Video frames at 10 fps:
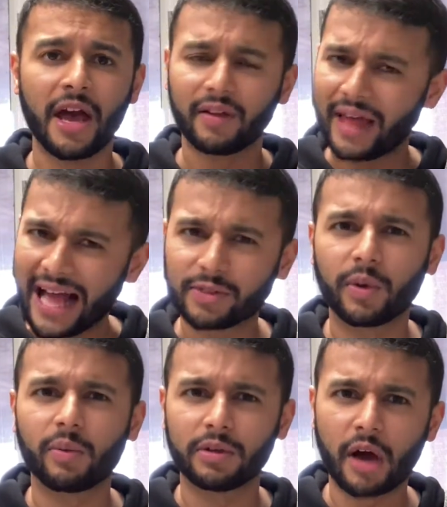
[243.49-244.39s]
Last
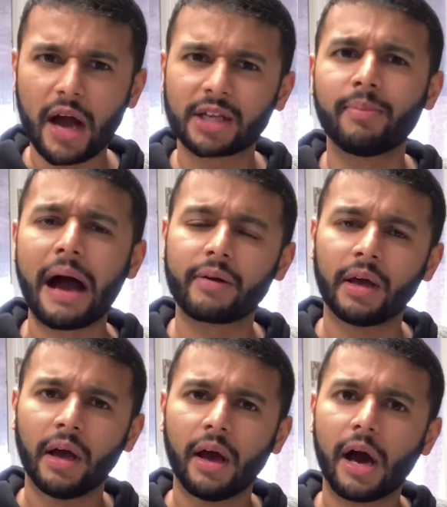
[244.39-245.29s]
week we talked about
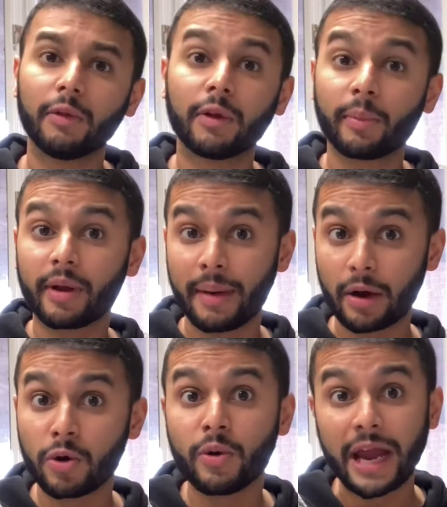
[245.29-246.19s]
a little bit about
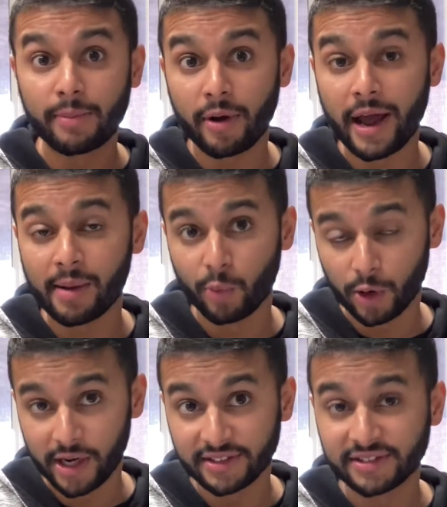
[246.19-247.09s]
who Abraham
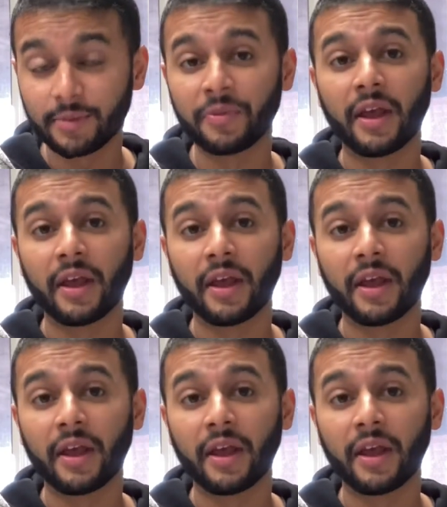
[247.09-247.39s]
was